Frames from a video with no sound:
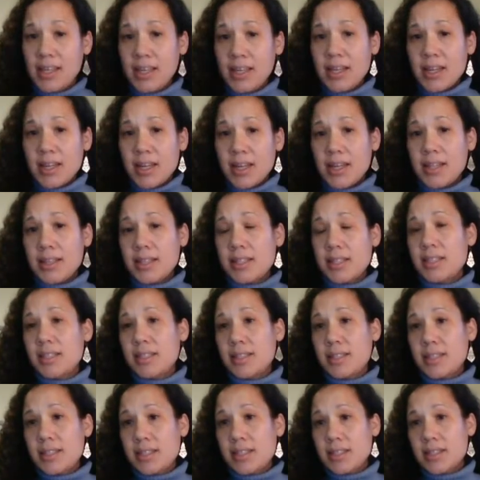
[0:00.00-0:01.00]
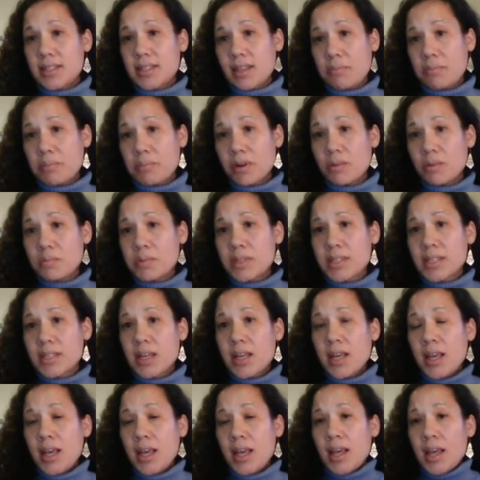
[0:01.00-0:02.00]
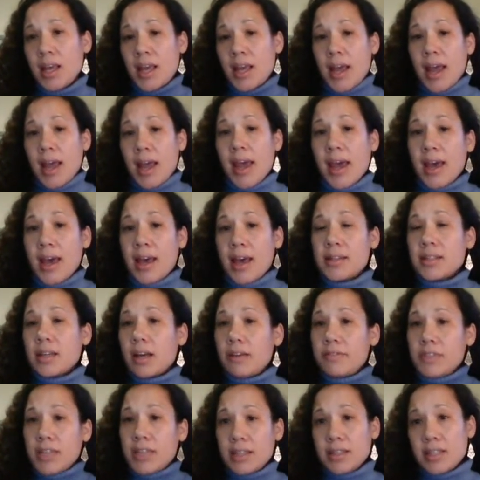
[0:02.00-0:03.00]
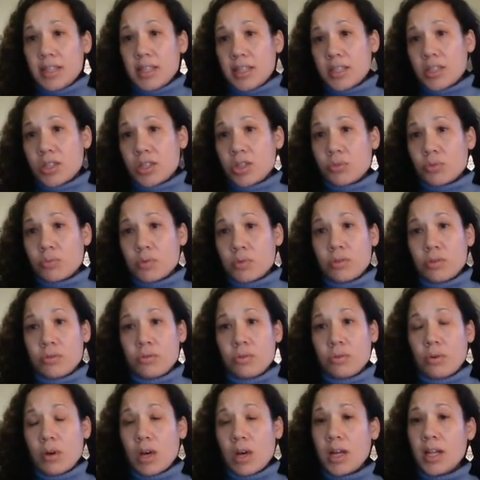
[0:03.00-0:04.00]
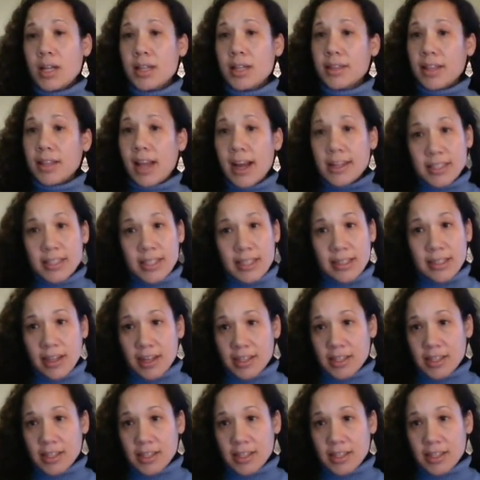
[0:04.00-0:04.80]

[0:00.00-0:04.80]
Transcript: in the DC suburbs? And I've done this through lots and lots